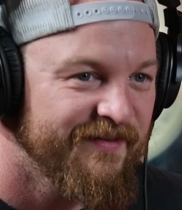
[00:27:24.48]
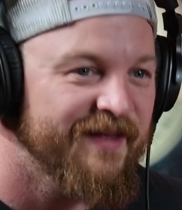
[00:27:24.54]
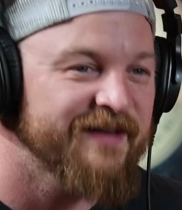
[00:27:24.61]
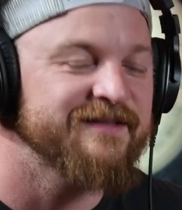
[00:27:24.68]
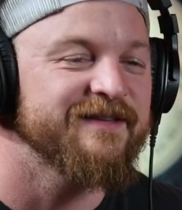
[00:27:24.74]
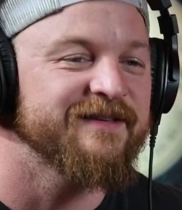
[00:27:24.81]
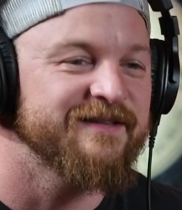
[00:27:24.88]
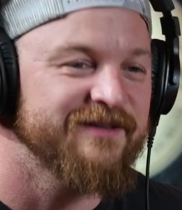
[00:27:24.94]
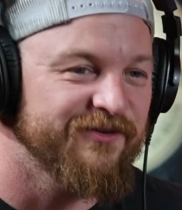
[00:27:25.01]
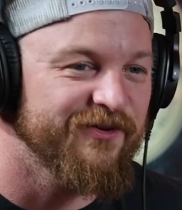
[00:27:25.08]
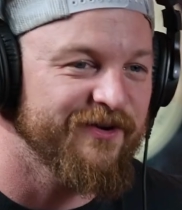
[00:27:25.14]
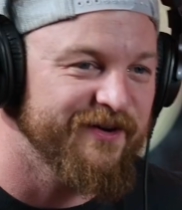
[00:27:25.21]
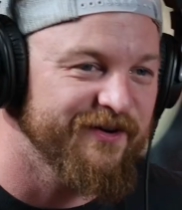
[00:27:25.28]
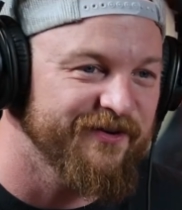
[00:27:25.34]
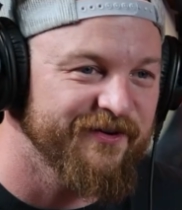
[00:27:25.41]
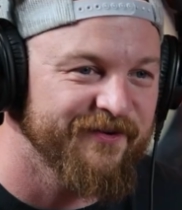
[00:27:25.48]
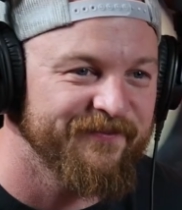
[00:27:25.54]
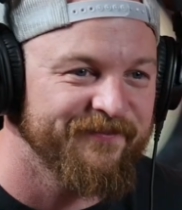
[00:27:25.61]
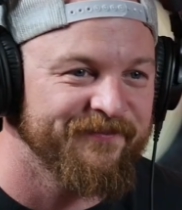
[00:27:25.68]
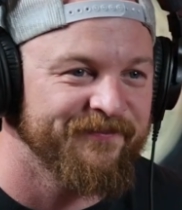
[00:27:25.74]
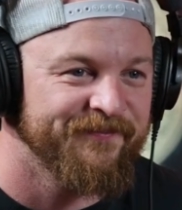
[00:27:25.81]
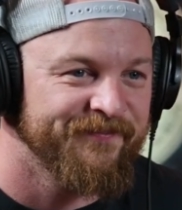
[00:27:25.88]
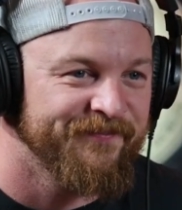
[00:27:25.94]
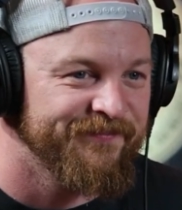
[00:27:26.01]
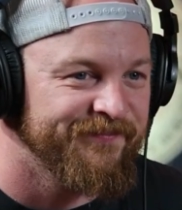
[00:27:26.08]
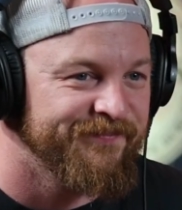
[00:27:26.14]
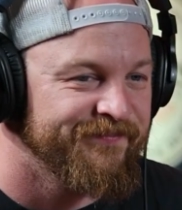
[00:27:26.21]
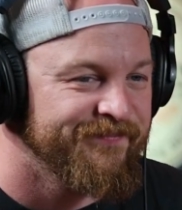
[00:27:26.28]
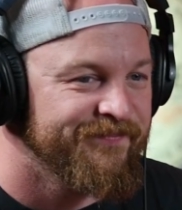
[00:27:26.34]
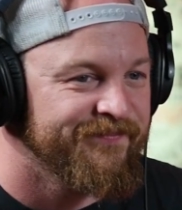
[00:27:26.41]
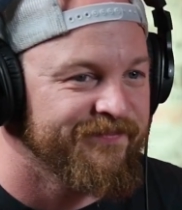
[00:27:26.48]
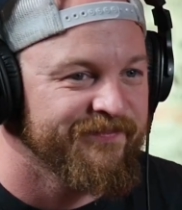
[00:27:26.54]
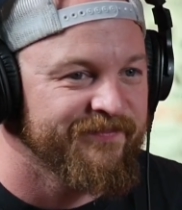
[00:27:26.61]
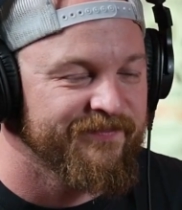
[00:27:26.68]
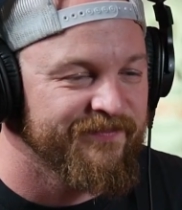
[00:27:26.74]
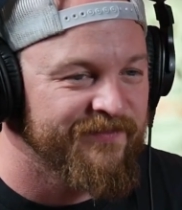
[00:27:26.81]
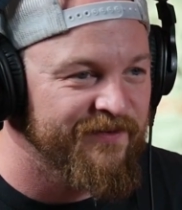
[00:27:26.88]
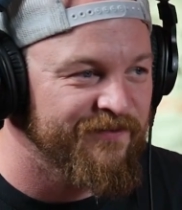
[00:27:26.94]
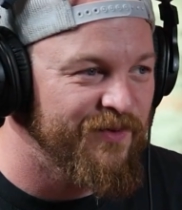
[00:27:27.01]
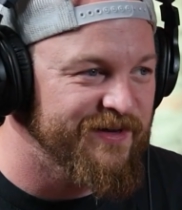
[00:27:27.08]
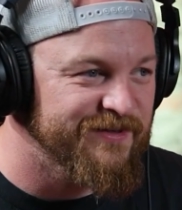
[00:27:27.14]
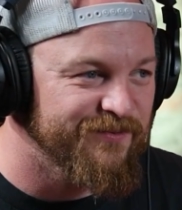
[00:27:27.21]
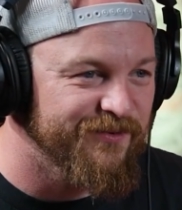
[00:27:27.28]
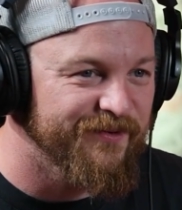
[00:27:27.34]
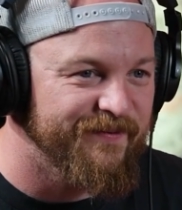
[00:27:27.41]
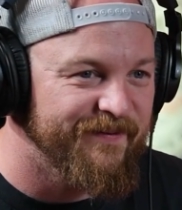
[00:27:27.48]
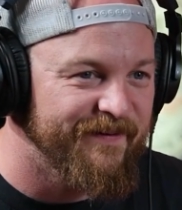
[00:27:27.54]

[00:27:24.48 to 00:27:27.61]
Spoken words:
That's the serial killer of Wayne's World,